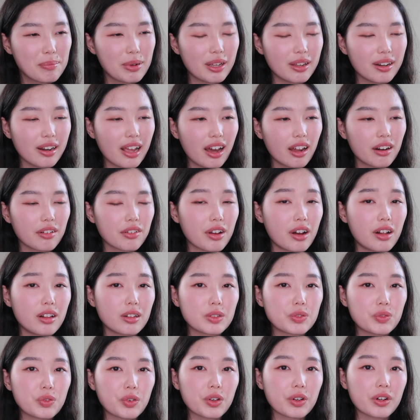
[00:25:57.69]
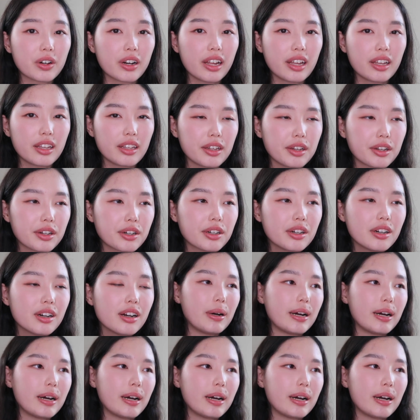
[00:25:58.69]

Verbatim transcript: been out of college for a year.